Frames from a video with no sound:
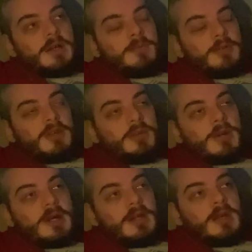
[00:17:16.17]
I'm fully
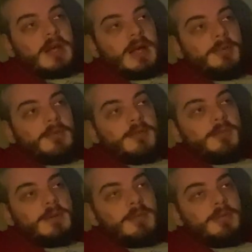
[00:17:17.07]
aware that it happens to
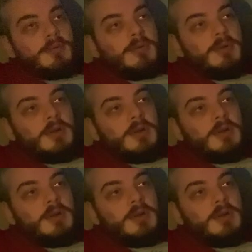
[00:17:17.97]
people